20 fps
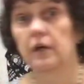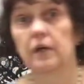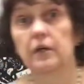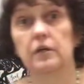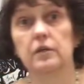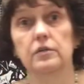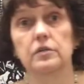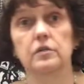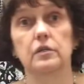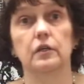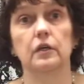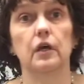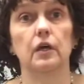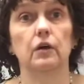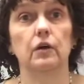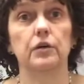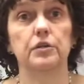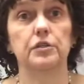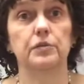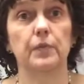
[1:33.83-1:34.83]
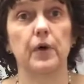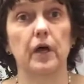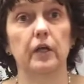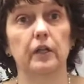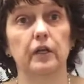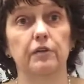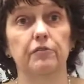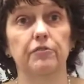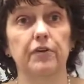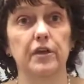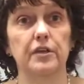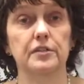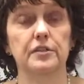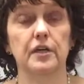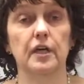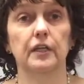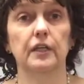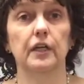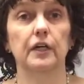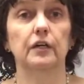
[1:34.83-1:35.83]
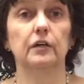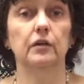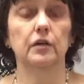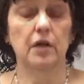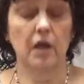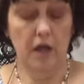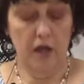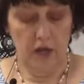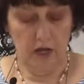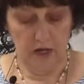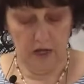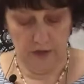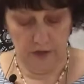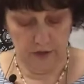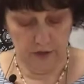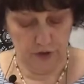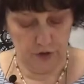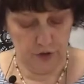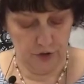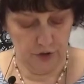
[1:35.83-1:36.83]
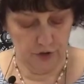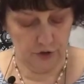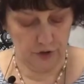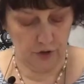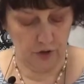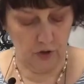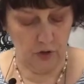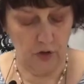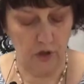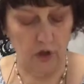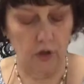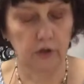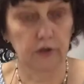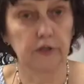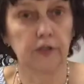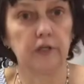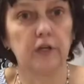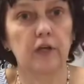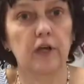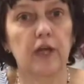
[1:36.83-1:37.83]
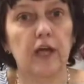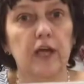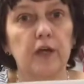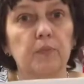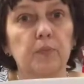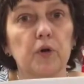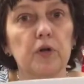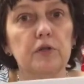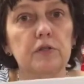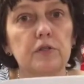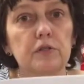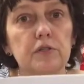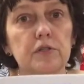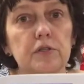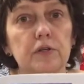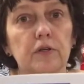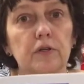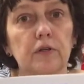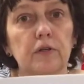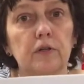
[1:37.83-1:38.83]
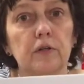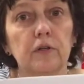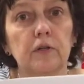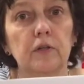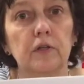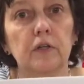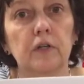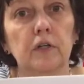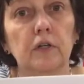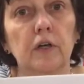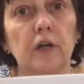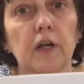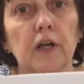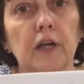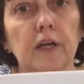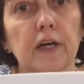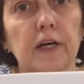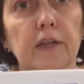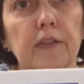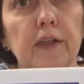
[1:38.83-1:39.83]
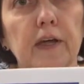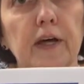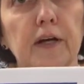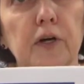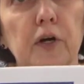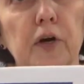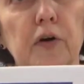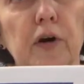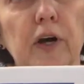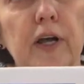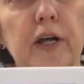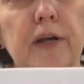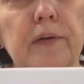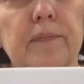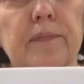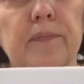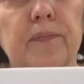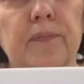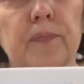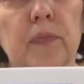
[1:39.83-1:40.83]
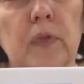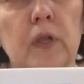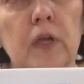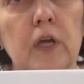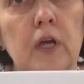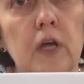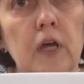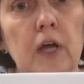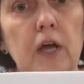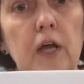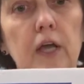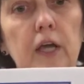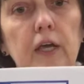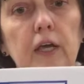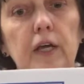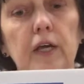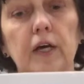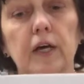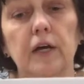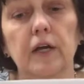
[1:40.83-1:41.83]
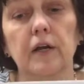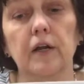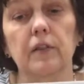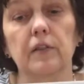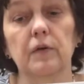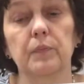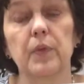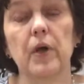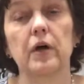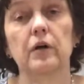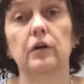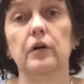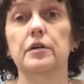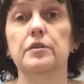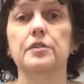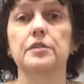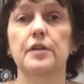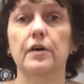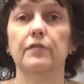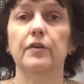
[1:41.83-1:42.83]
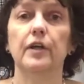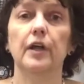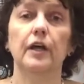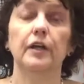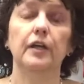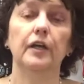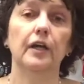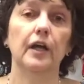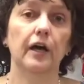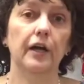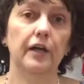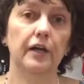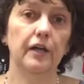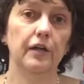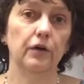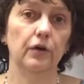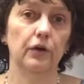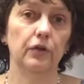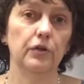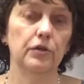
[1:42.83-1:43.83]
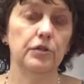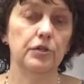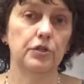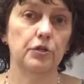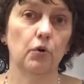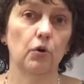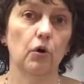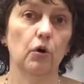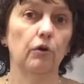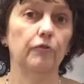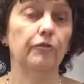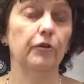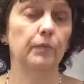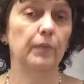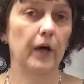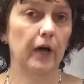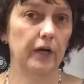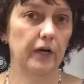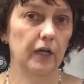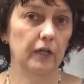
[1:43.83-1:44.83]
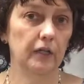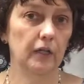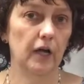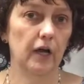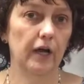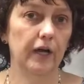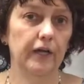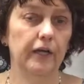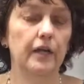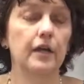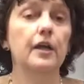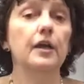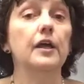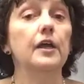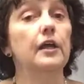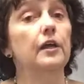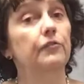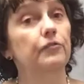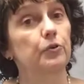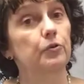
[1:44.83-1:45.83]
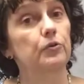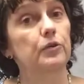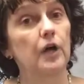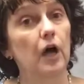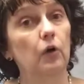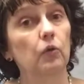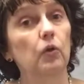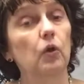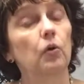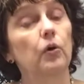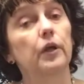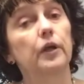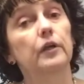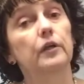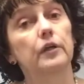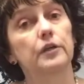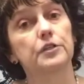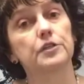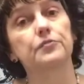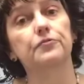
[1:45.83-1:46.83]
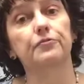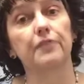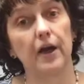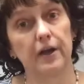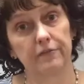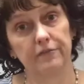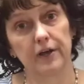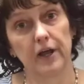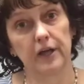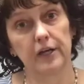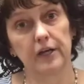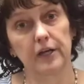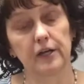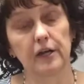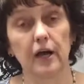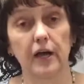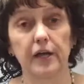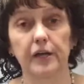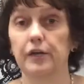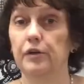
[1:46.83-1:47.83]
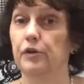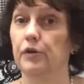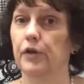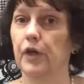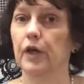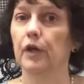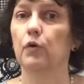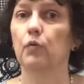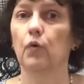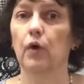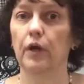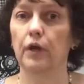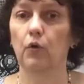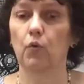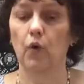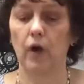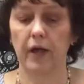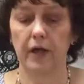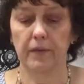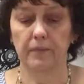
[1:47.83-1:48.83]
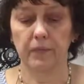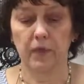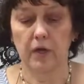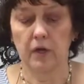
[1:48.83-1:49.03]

You'll see Carrie's smiling face on there. It is just called Aprons. Got that all right? And the pattern is $7.99 here in the store if you buy it online. If you download it, it's $5.99 and you get it right away.